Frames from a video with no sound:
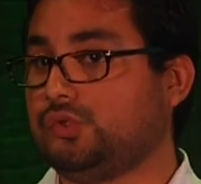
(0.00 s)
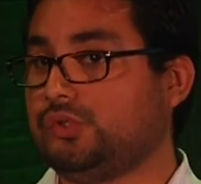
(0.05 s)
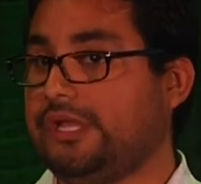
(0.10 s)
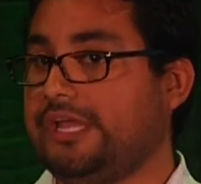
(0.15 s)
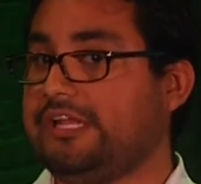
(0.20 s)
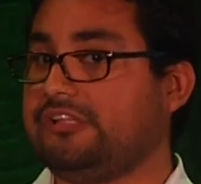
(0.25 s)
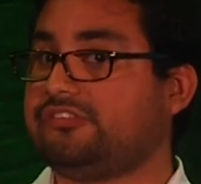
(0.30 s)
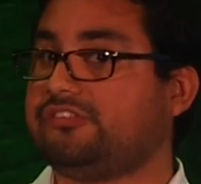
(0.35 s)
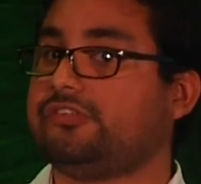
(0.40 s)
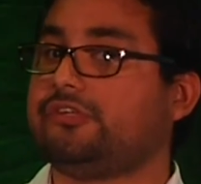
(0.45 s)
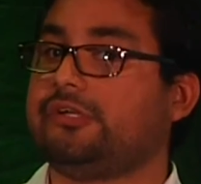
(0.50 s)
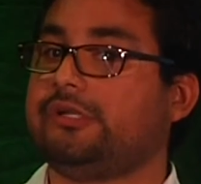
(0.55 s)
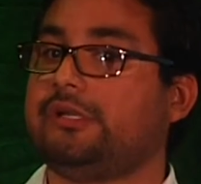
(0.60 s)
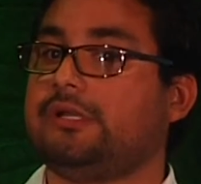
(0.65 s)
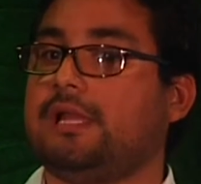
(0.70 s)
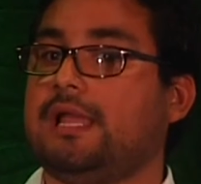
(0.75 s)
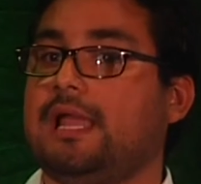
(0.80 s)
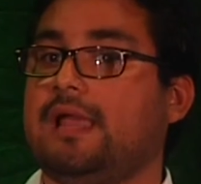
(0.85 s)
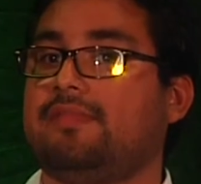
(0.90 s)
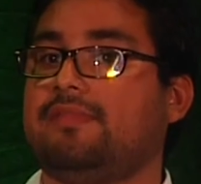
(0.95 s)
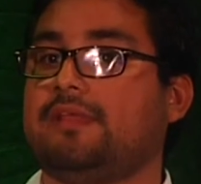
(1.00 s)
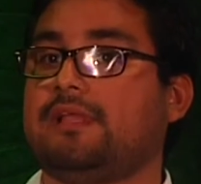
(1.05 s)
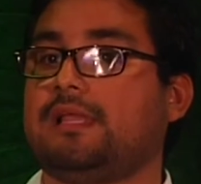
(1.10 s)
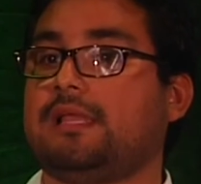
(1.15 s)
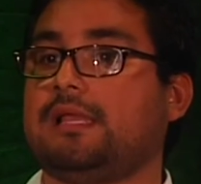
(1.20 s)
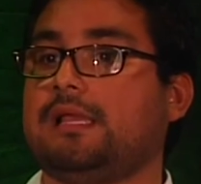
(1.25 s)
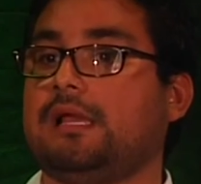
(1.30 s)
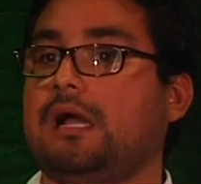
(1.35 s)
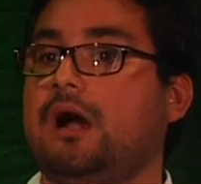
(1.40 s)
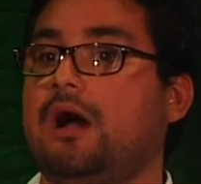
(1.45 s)
intern at the
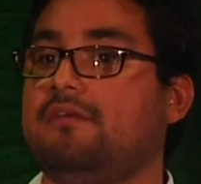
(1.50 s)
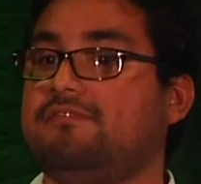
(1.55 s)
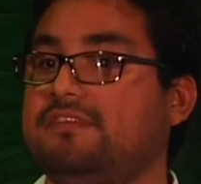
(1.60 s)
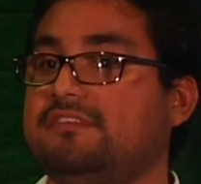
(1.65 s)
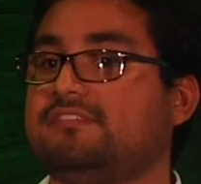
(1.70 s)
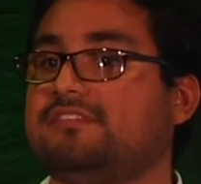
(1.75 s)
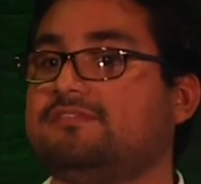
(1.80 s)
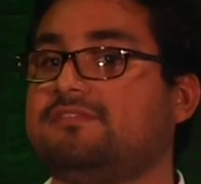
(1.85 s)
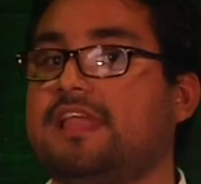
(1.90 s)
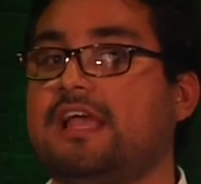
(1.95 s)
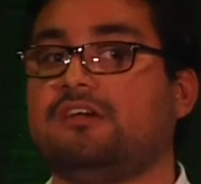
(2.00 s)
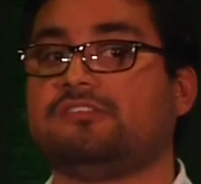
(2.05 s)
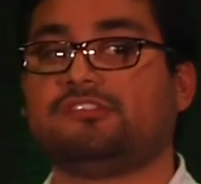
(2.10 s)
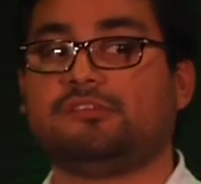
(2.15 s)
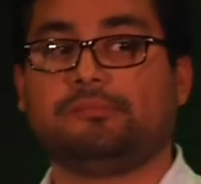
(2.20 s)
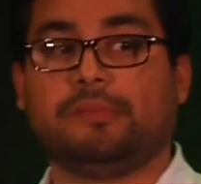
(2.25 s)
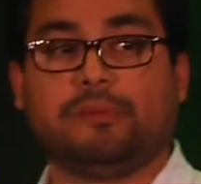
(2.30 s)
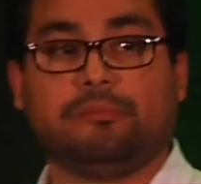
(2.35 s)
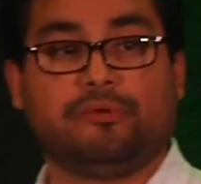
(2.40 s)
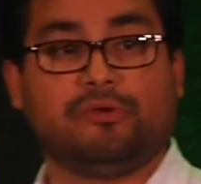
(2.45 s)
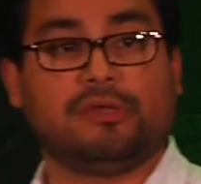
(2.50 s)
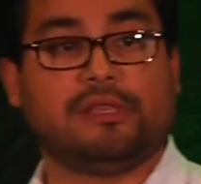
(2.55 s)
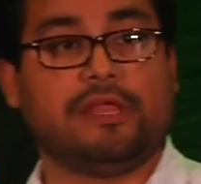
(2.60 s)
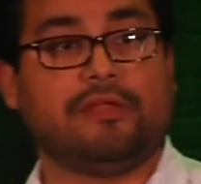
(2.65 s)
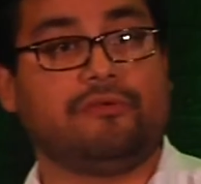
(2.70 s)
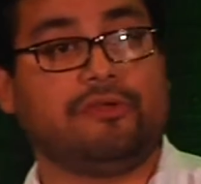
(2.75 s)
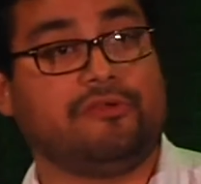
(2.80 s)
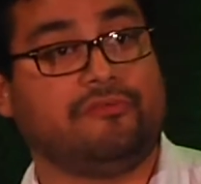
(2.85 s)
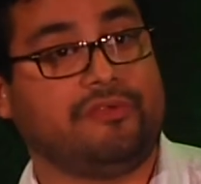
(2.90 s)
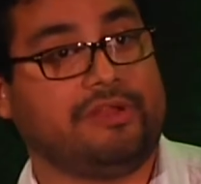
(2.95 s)
office of Councilmember
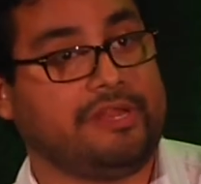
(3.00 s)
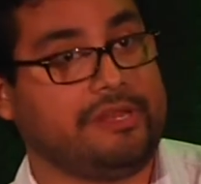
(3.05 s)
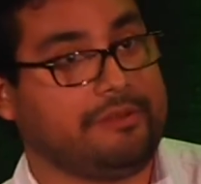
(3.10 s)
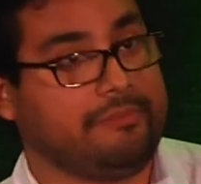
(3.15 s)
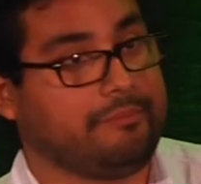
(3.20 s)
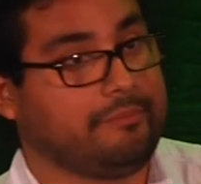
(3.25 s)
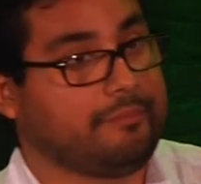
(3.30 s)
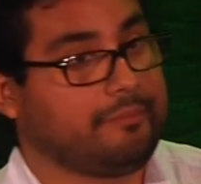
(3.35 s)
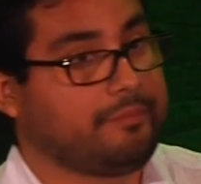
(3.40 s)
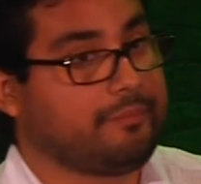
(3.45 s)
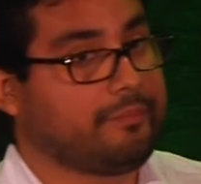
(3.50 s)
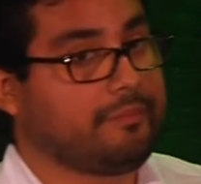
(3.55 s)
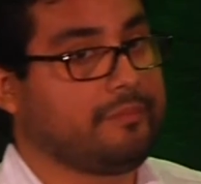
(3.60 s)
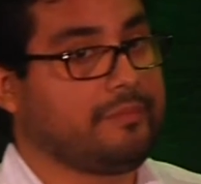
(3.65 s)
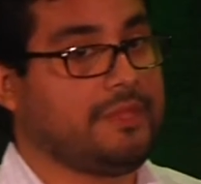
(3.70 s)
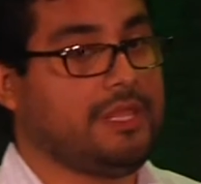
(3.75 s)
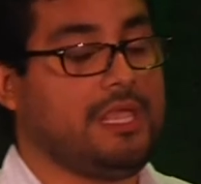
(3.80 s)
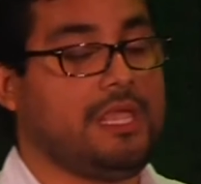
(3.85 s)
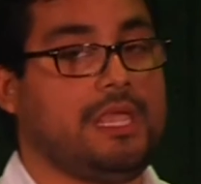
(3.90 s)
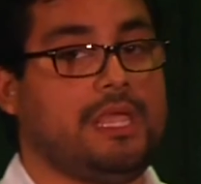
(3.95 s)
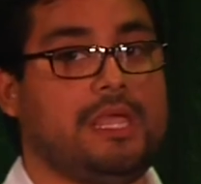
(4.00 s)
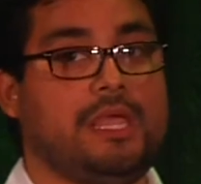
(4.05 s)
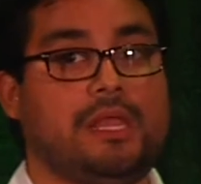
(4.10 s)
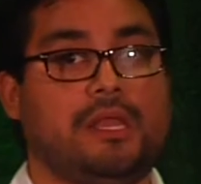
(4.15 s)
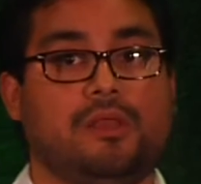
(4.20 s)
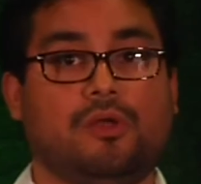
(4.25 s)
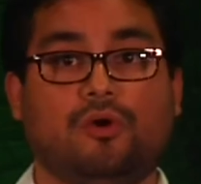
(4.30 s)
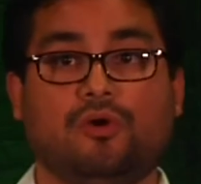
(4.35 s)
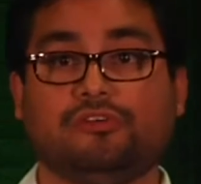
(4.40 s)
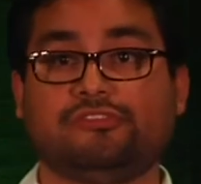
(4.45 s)
Larry Reed,
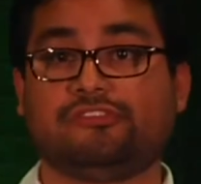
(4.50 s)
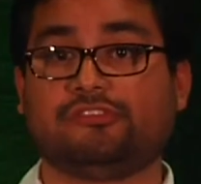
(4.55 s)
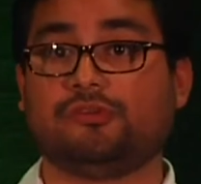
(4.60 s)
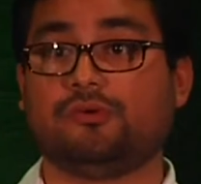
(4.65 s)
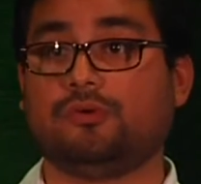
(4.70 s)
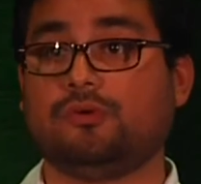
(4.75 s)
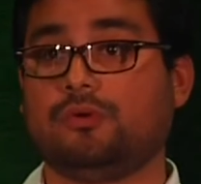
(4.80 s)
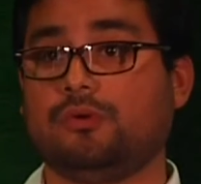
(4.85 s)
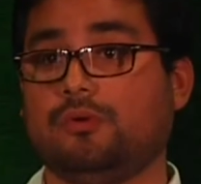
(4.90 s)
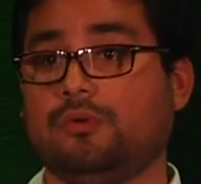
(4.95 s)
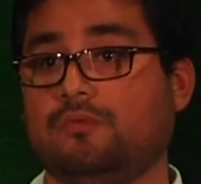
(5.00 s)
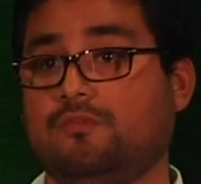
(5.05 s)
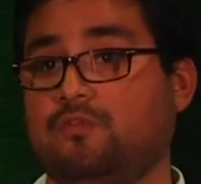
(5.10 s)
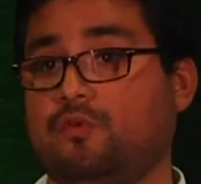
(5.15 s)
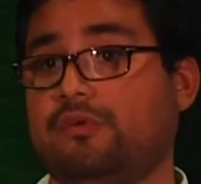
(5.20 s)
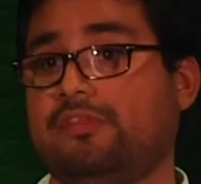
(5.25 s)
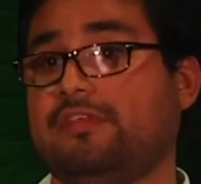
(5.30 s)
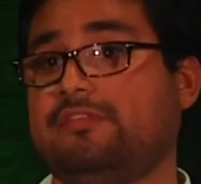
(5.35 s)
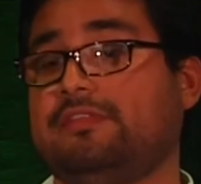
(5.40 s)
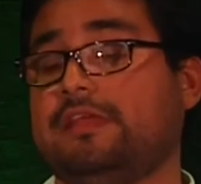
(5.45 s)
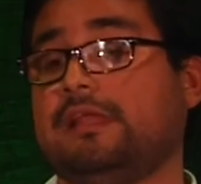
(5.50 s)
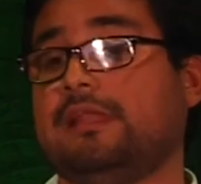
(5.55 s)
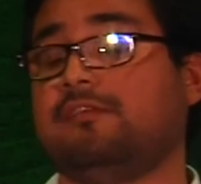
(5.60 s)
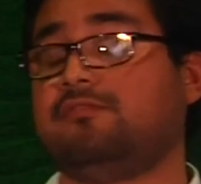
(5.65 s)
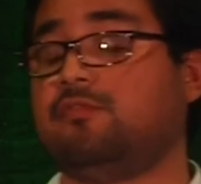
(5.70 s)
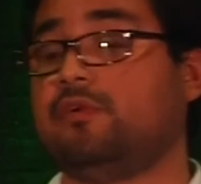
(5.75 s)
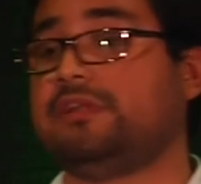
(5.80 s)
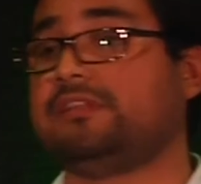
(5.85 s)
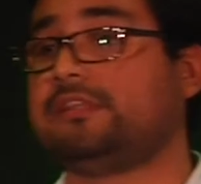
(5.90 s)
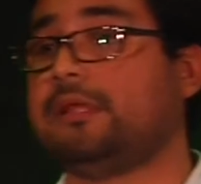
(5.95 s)
and also for the De La
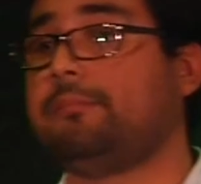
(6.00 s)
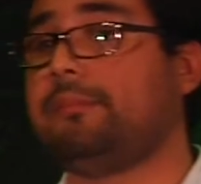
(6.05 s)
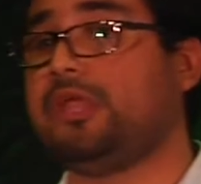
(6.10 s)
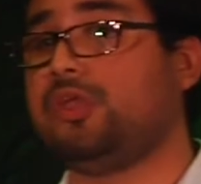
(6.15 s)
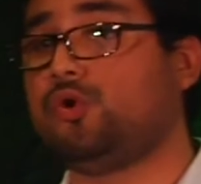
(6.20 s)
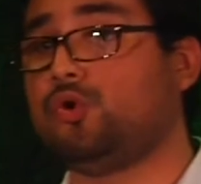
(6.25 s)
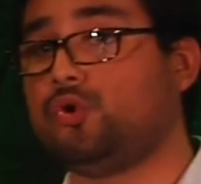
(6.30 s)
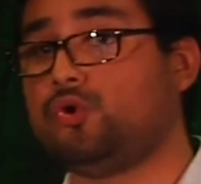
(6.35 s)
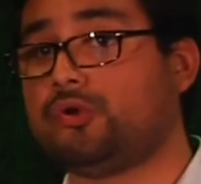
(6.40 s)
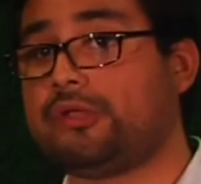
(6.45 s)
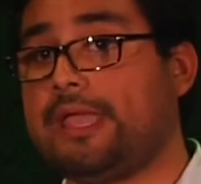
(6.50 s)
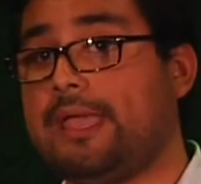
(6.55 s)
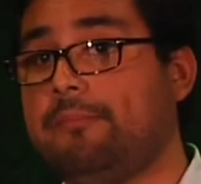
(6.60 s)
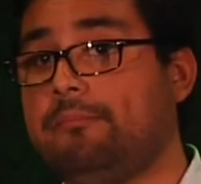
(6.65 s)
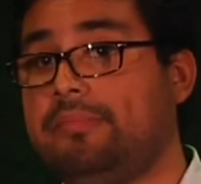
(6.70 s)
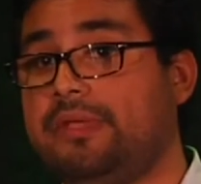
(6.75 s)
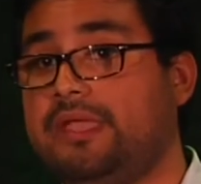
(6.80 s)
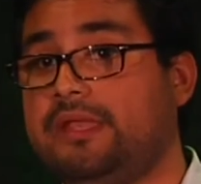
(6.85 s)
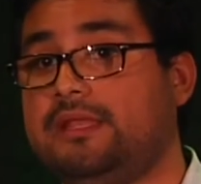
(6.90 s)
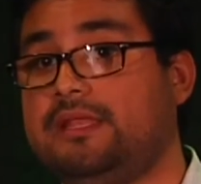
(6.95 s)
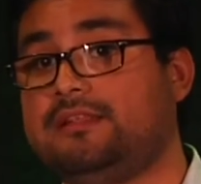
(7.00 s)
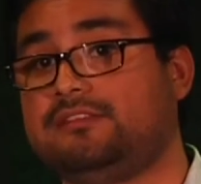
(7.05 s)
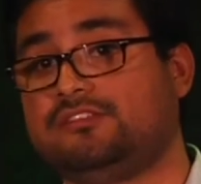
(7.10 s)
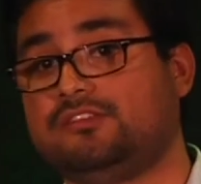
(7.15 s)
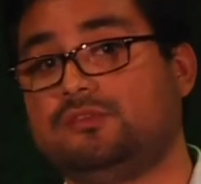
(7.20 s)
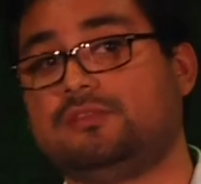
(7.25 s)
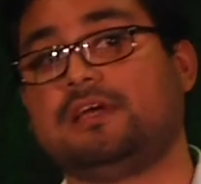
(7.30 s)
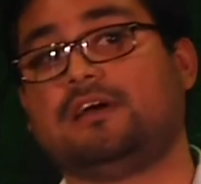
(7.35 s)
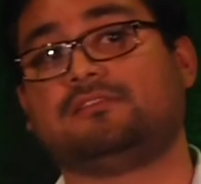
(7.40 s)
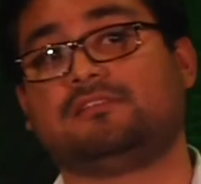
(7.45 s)
Fuente mayoral campaign in
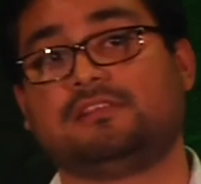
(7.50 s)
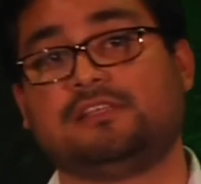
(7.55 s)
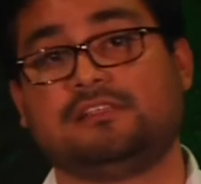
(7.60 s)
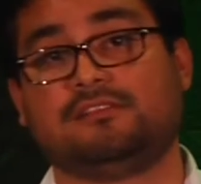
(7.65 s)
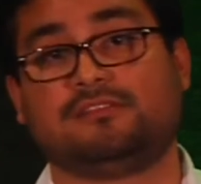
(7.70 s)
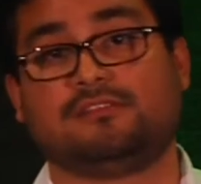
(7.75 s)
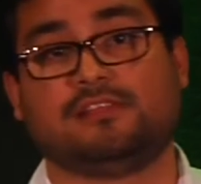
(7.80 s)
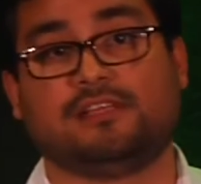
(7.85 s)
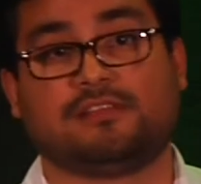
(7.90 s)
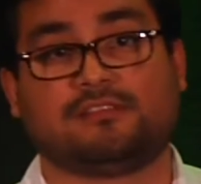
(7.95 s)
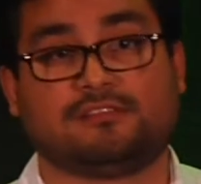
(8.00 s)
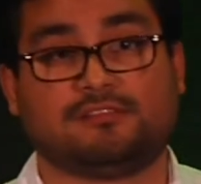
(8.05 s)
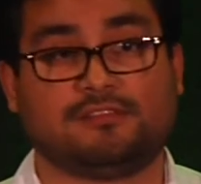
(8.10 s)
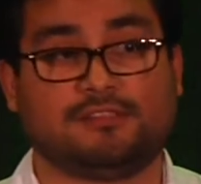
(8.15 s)
2006.